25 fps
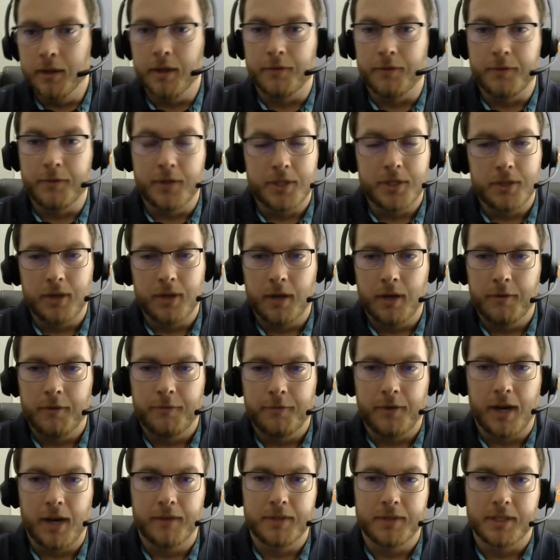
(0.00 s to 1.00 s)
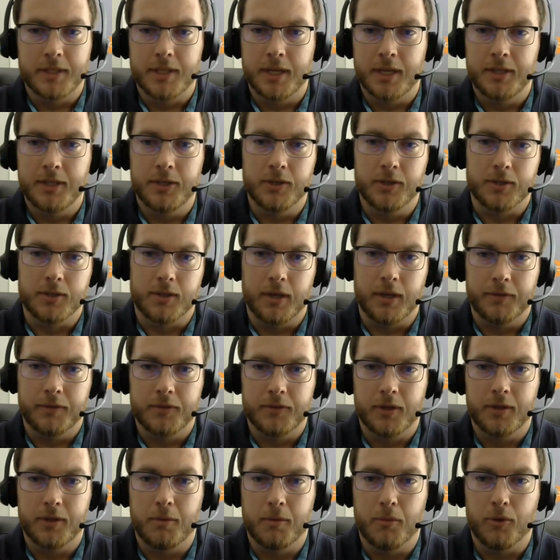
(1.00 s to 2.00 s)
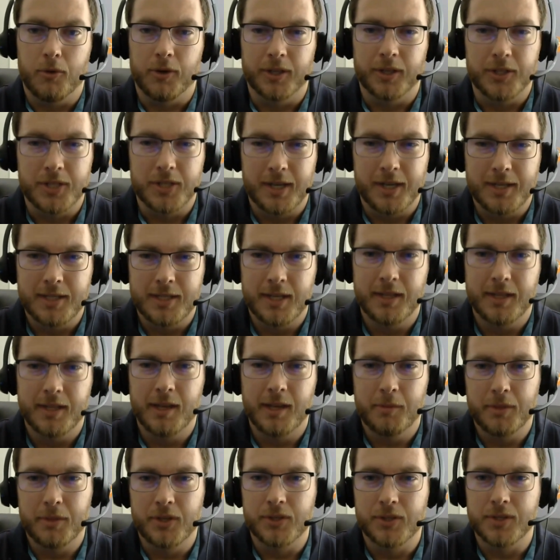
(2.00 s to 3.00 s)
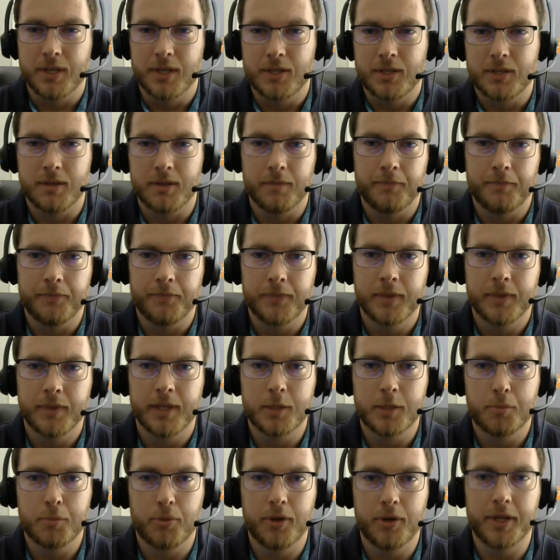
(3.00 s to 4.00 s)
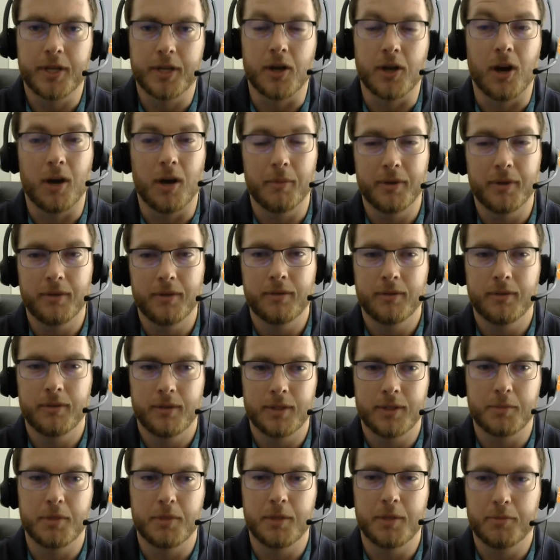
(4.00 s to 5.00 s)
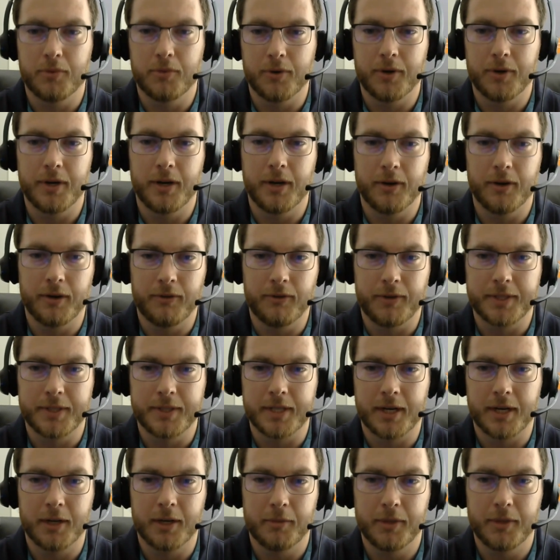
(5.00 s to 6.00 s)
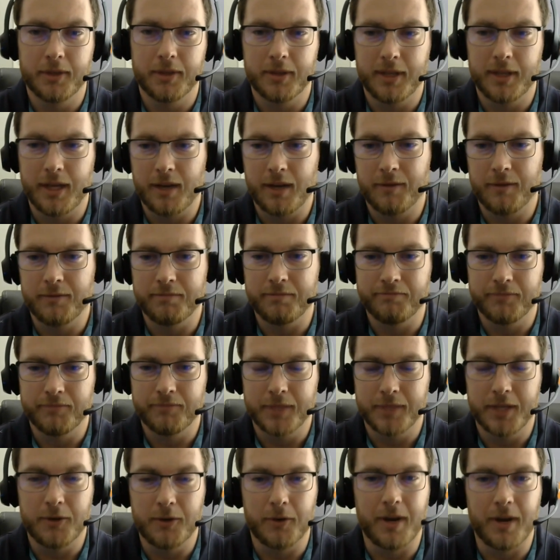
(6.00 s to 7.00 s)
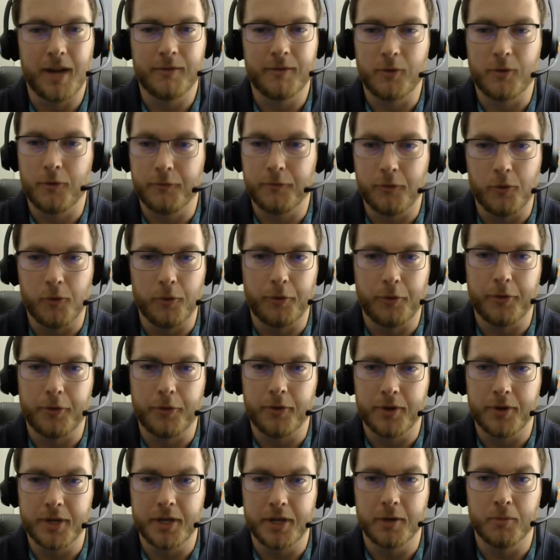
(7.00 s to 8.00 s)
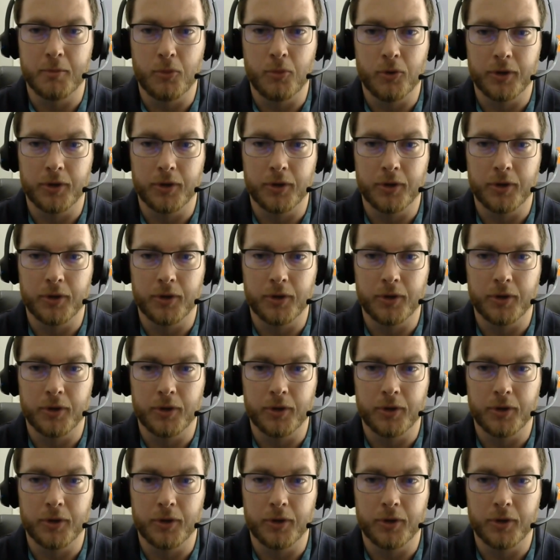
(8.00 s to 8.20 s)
if you still have five to ten years left on a mortgage, and I say that because that's that's pretty common as people are nearing retirement. They have they don't have a full thirty-year